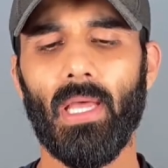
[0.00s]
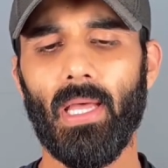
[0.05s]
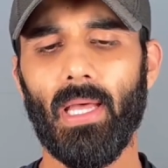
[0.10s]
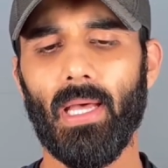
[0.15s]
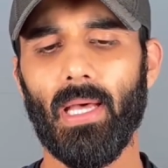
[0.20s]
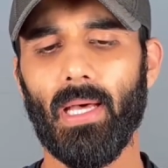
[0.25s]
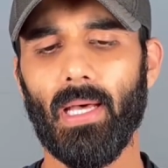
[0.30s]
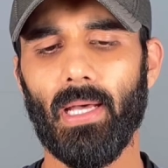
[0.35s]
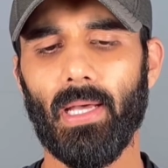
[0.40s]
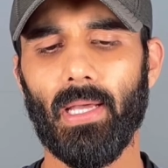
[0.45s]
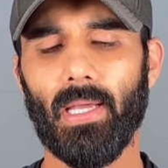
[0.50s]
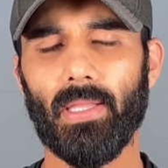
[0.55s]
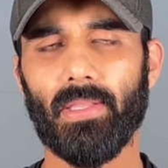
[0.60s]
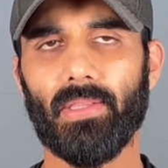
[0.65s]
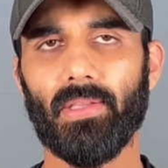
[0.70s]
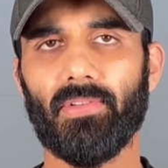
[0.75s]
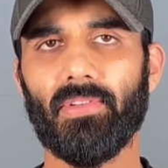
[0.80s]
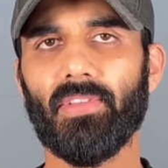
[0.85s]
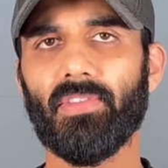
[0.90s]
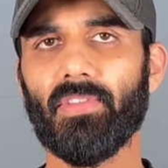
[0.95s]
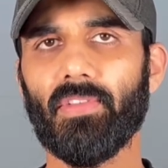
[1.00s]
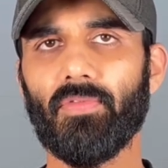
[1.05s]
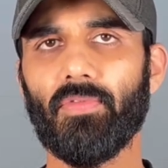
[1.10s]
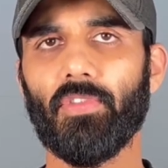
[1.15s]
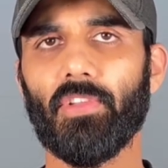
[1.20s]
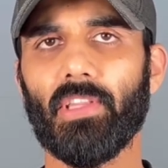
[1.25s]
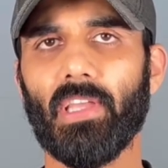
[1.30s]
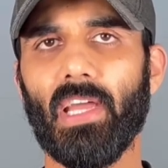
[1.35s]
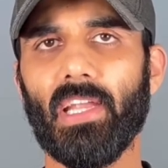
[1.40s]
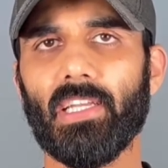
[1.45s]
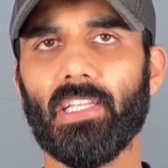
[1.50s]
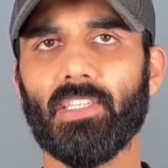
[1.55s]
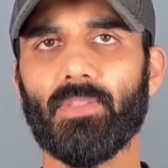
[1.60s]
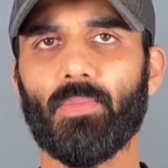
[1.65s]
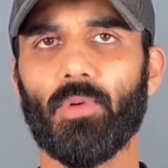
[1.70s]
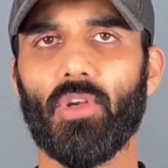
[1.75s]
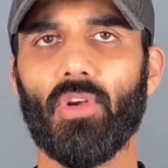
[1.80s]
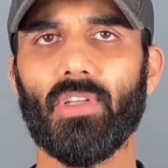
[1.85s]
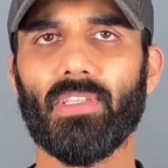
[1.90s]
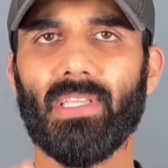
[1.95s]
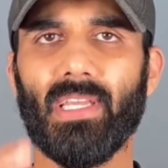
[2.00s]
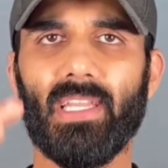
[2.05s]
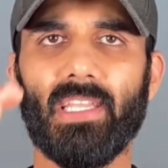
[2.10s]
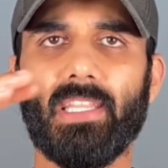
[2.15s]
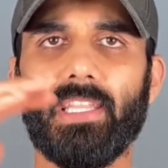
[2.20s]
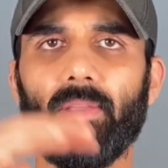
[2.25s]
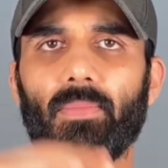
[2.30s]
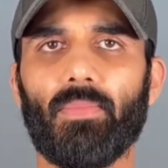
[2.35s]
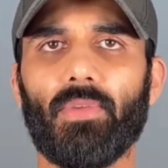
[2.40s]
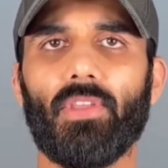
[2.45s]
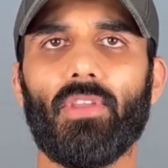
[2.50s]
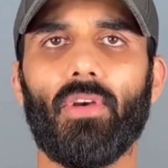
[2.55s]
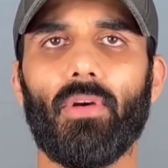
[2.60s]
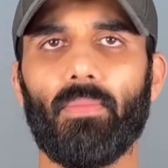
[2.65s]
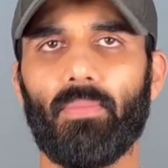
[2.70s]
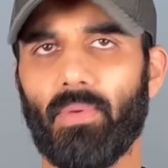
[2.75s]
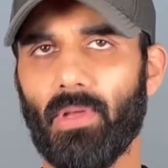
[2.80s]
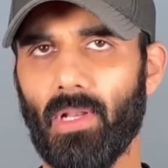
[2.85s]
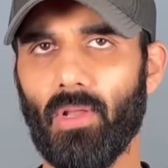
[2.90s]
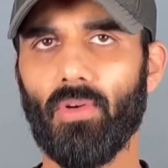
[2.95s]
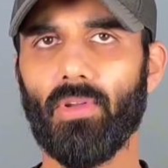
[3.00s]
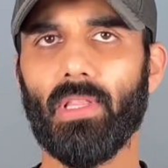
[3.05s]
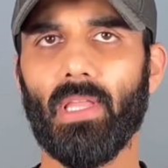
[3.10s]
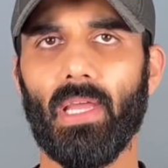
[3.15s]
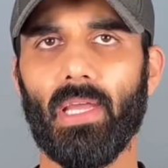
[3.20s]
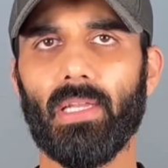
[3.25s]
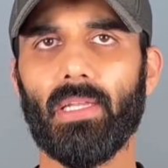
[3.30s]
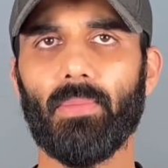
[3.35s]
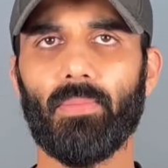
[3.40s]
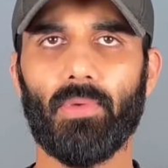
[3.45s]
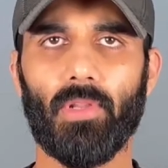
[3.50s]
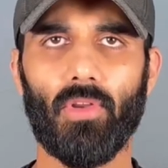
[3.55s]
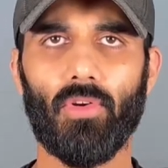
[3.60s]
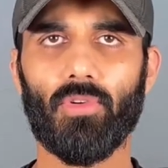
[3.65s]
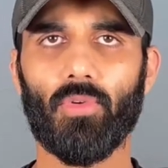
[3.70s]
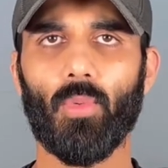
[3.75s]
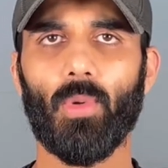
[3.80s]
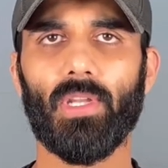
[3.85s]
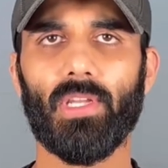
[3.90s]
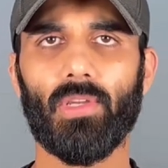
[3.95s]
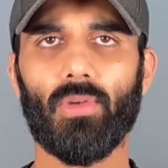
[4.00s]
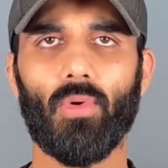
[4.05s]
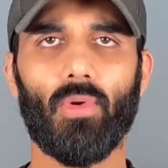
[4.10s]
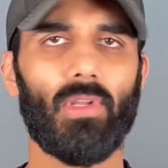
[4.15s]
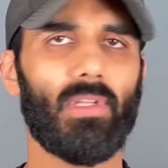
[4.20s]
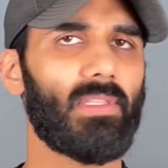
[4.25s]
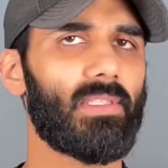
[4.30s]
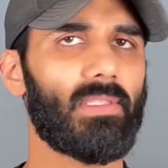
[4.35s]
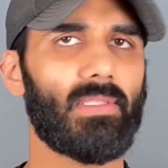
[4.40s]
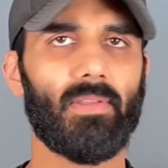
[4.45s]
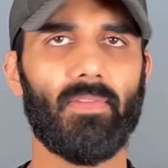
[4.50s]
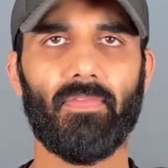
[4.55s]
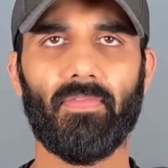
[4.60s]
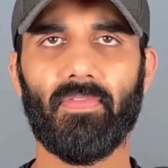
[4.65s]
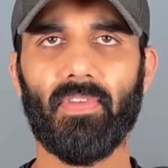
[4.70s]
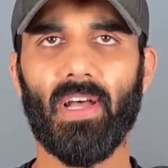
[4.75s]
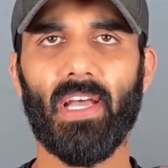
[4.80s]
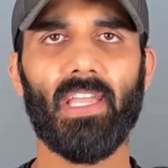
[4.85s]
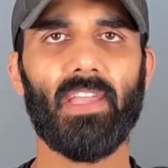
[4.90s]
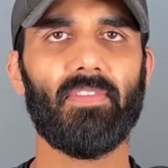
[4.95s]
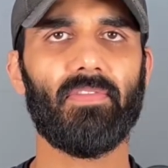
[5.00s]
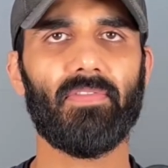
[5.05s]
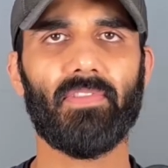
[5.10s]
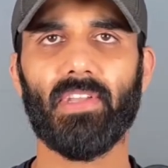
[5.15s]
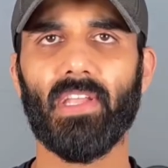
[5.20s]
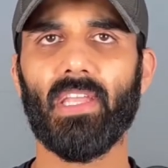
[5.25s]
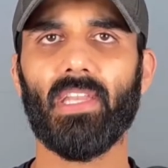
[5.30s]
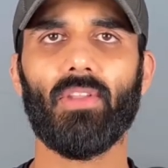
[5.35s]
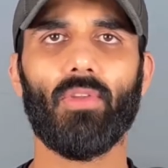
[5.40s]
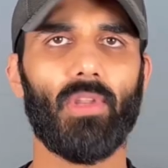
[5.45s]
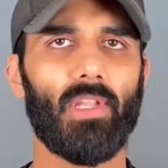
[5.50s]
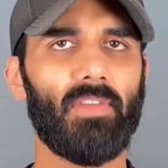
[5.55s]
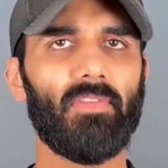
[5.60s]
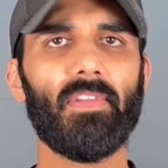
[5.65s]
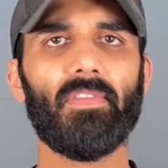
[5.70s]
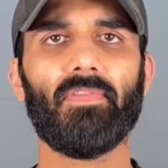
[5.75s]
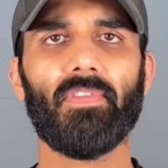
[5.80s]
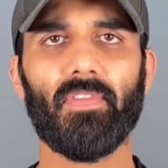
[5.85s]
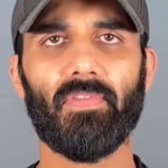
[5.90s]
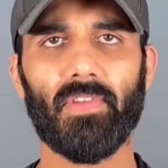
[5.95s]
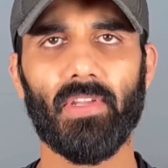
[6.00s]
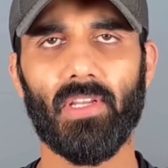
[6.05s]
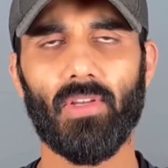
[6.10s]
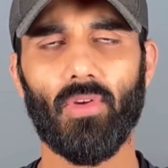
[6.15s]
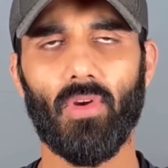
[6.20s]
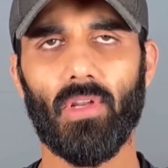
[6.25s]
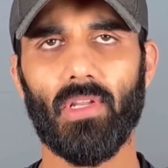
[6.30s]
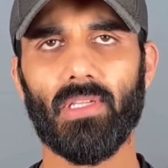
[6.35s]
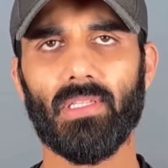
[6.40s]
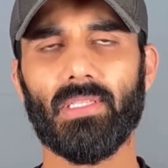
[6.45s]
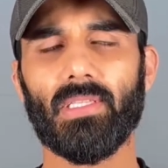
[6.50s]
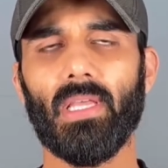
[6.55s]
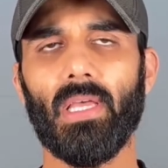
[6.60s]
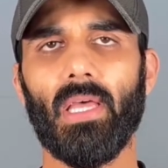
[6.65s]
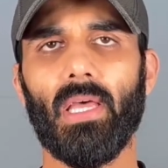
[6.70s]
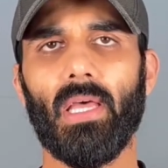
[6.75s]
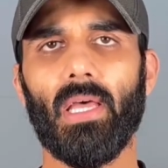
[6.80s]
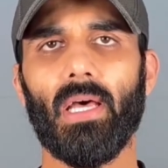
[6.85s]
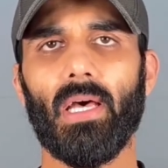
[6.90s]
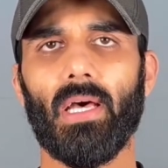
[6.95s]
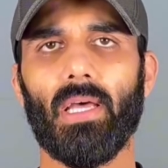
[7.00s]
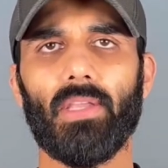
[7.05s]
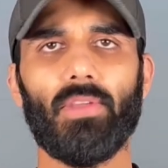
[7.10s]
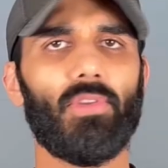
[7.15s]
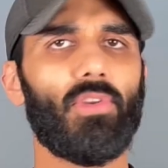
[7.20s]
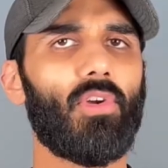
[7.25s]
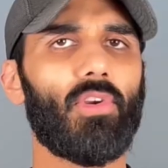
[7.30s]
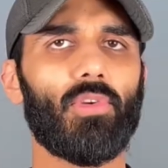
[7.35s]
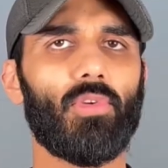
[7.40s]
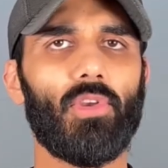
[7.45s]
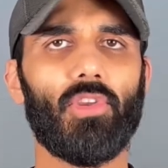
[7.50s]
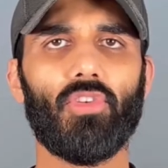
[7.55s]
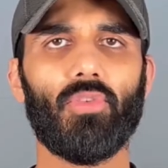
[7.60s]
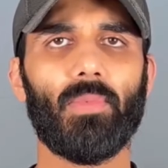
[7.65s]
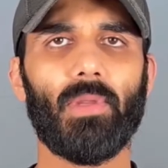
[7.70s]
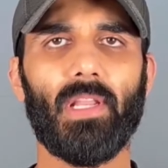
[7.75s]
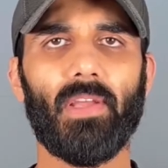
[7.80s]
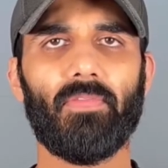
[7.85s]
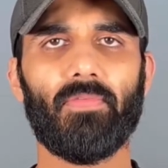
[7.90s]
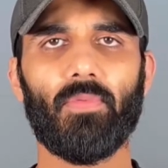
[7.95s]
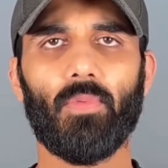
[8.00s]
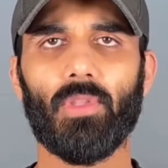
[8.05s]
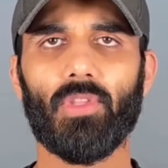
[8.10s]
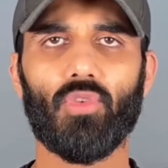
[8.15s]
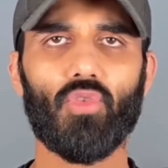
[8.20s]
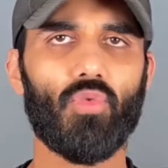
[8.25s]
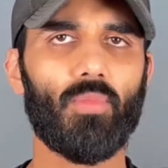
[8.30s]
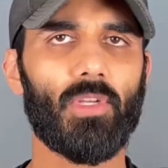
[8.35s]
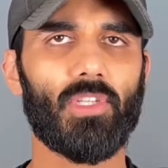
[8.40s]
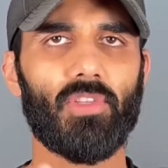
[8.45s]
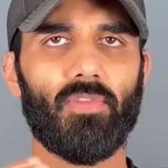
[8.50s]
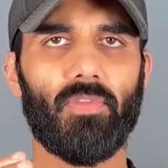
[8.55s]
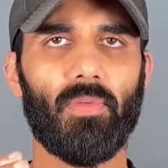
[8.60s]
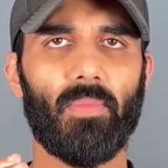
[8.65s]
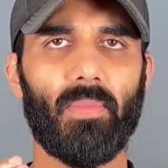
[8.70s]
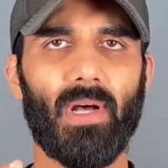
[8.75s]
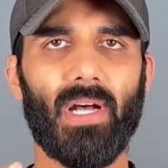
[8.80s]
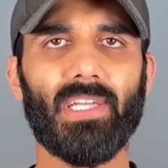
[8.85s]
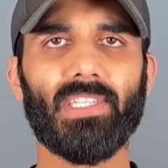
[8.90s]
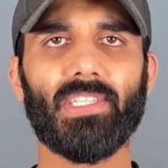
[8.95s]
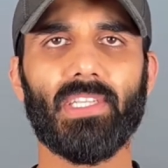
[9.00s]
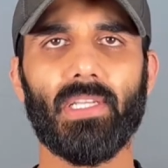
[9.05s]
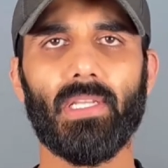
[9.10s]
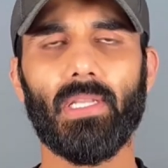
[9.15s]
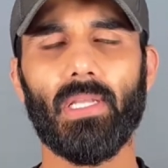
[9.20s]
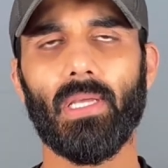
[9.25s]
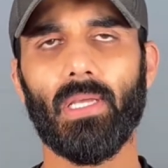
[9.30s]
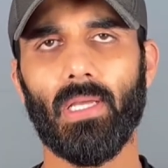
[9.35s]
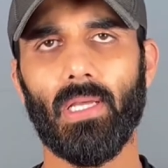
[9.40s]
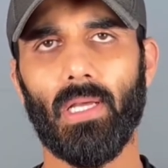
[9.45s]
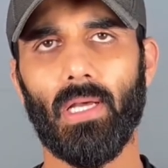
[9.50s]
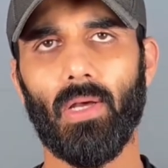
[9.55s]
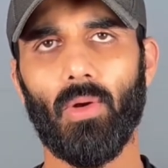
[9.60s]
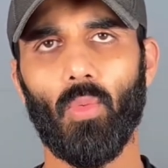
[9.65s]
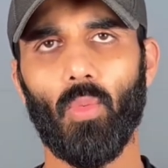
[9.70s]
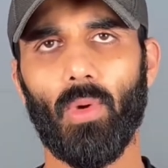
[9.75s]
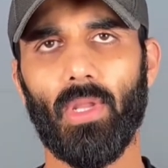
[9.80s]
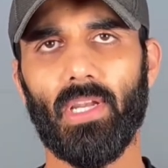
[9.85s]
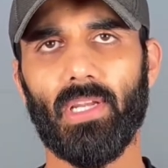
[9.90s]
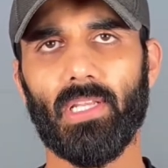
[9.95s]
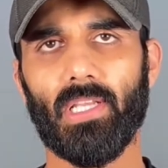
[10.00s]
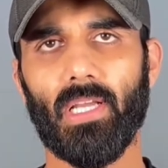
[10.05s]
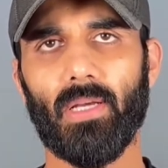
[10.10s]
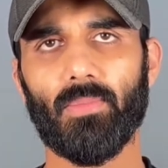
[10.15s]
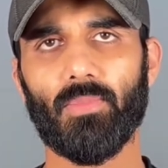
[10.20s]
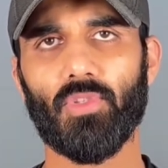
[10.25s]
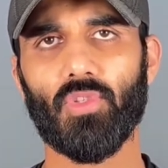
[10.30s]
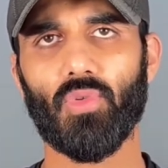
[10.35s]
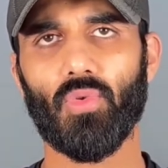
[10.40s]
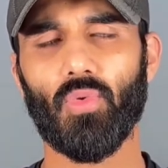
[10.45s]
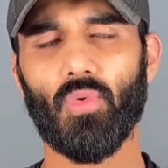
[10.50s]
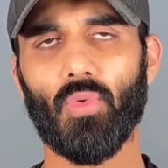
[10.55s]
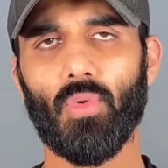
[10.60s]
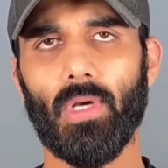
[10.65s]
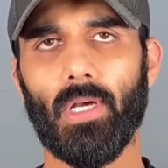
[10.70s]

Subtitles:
The reason for that is because anything below that, below $20, $5, $10, or even $15, you're not going to be left with too much of a margin when it comes to